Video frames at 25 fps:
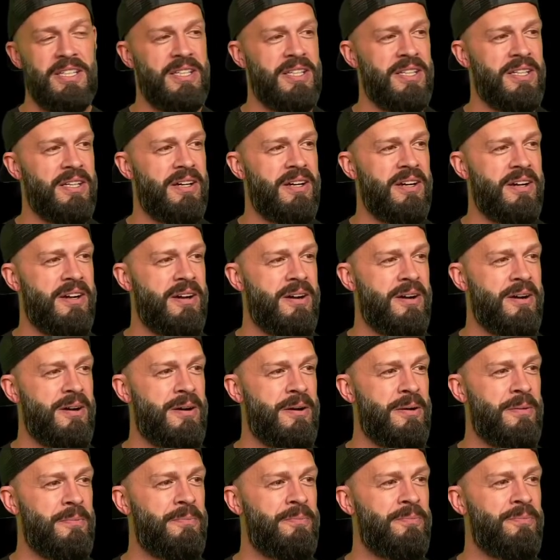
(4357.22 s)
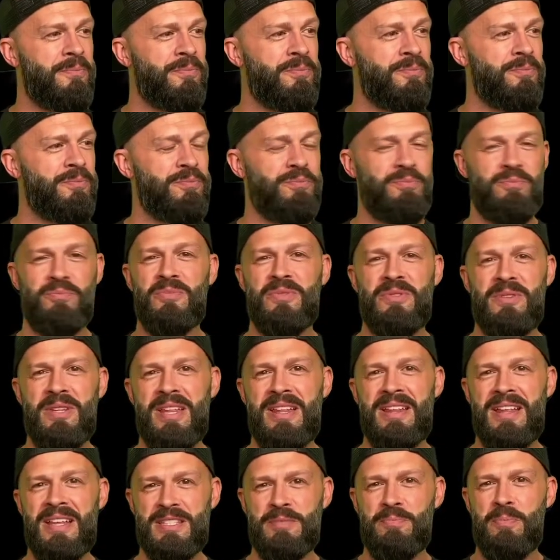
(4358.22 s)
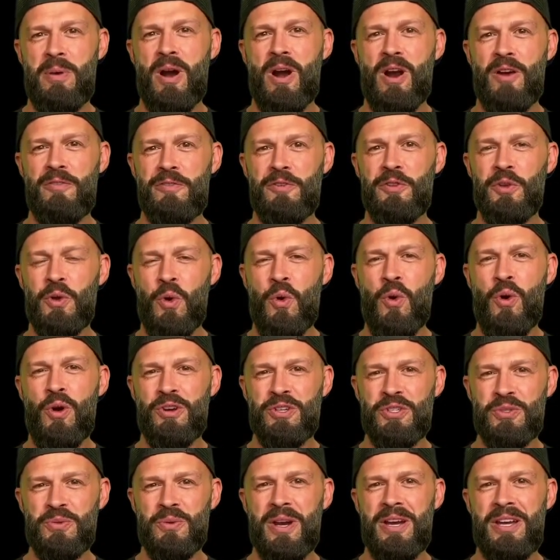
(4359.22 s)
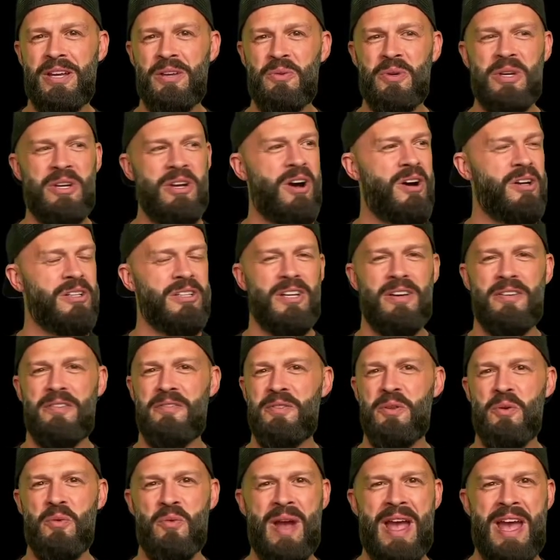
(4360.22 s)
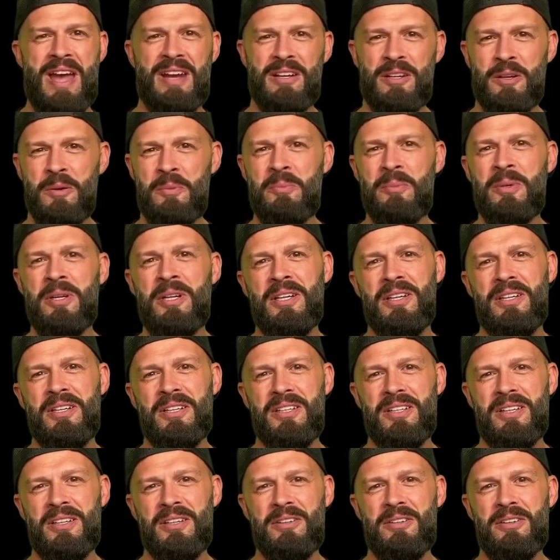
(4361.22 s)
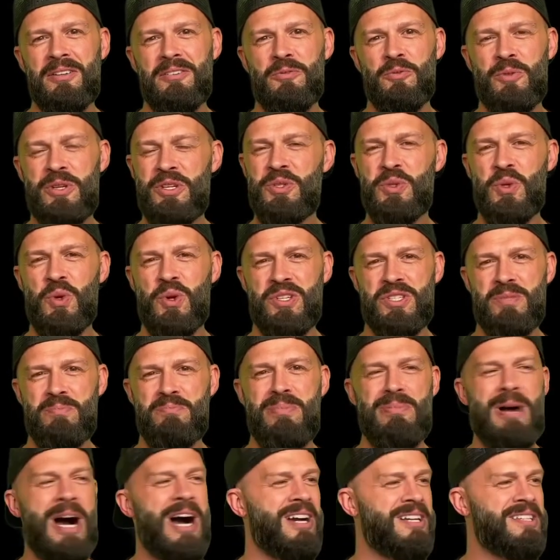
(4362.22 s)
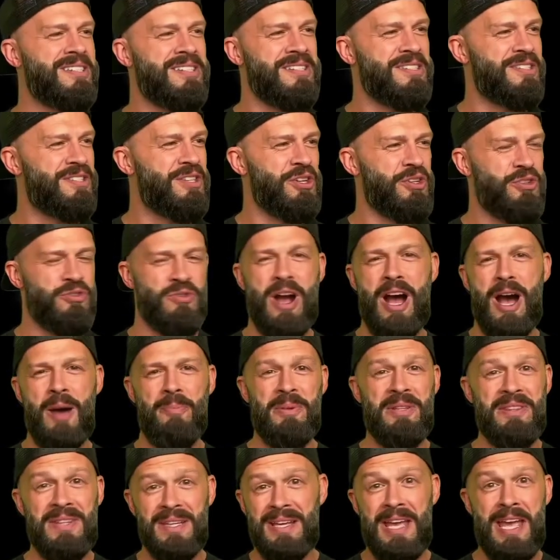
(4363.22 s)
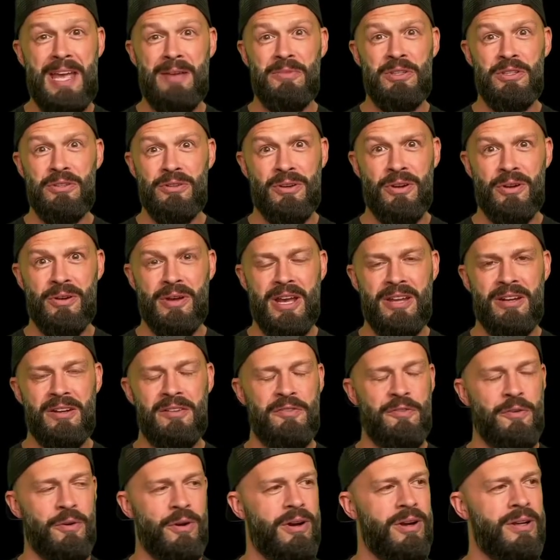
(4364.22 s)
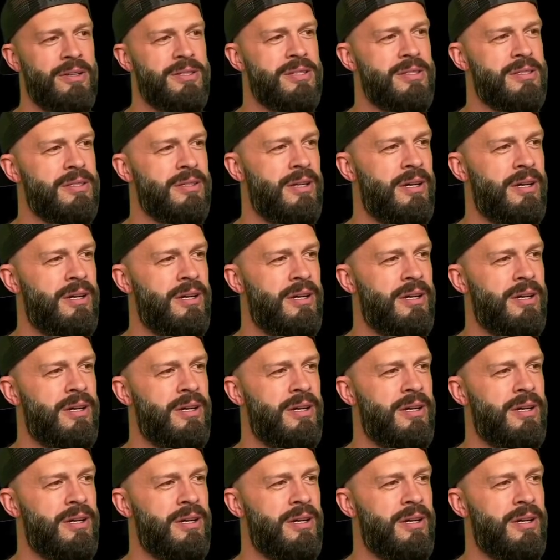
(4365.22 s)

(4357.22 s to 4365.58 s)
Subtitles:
that's par for the course, right? We all love the random resource boxes that drop in the game that you created for us.